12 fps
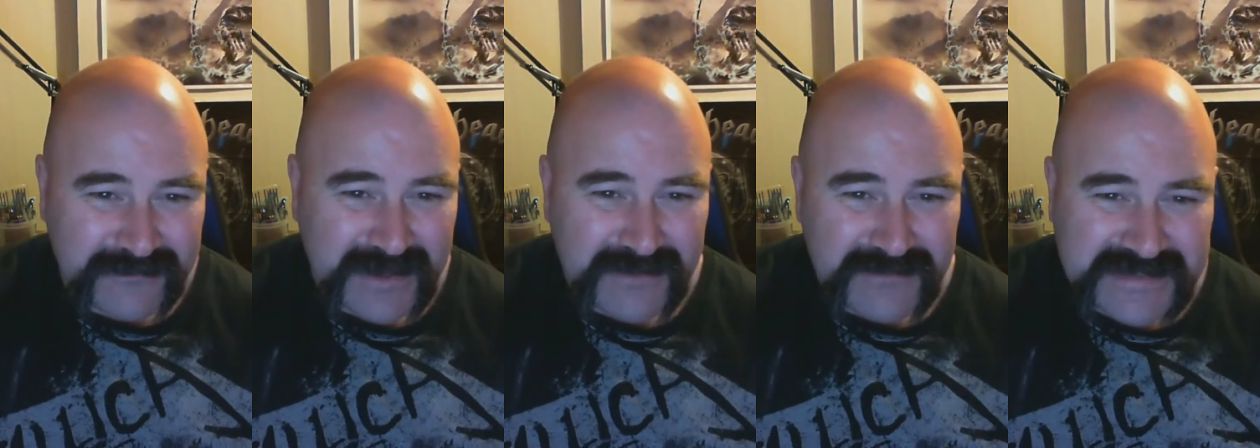
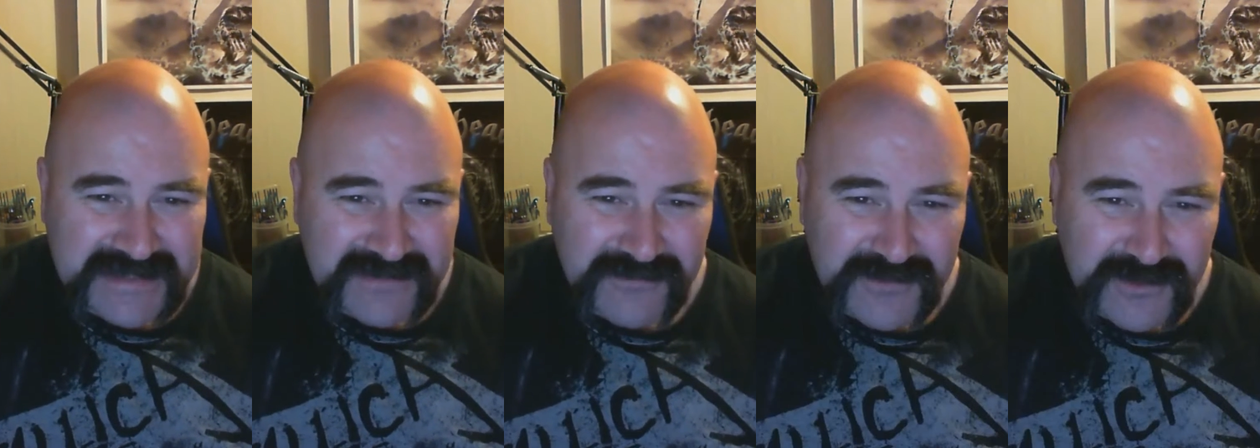Men
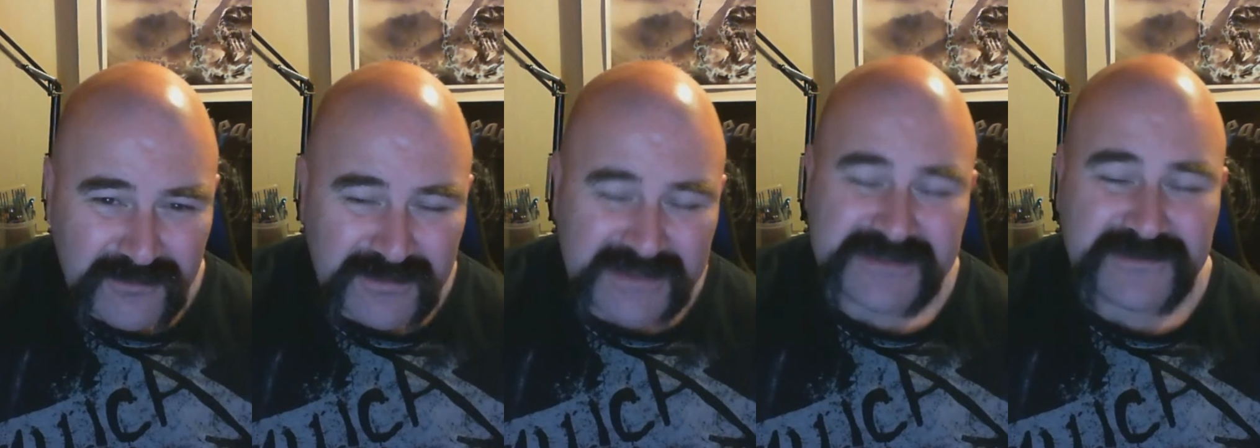receive fewer
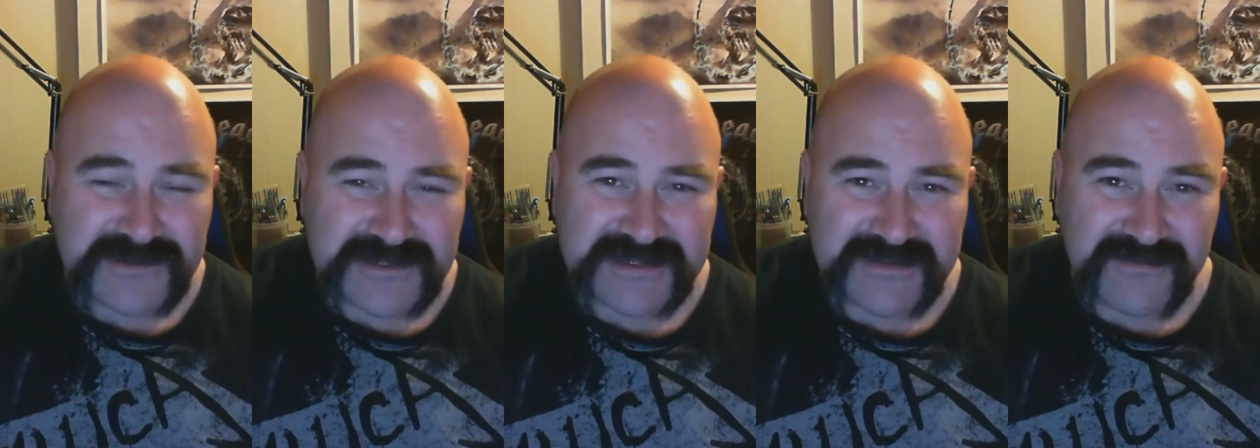
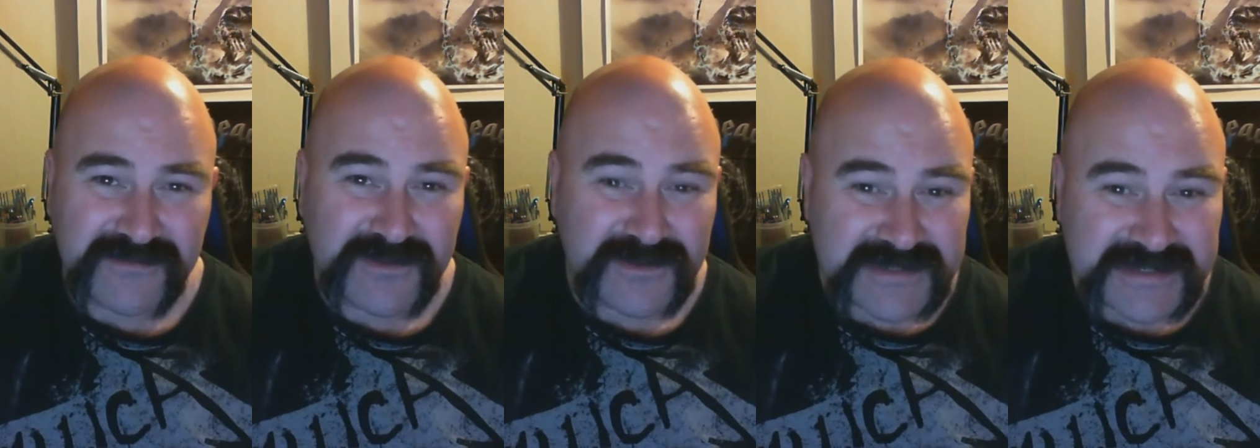resources and fewer